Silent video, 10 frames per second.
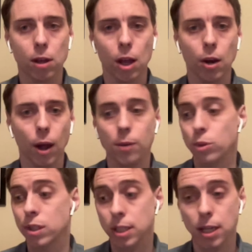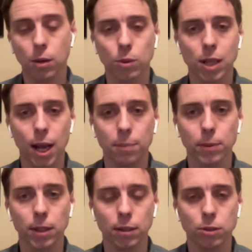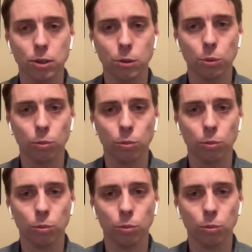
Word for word: you know, and we're seeing what's happening to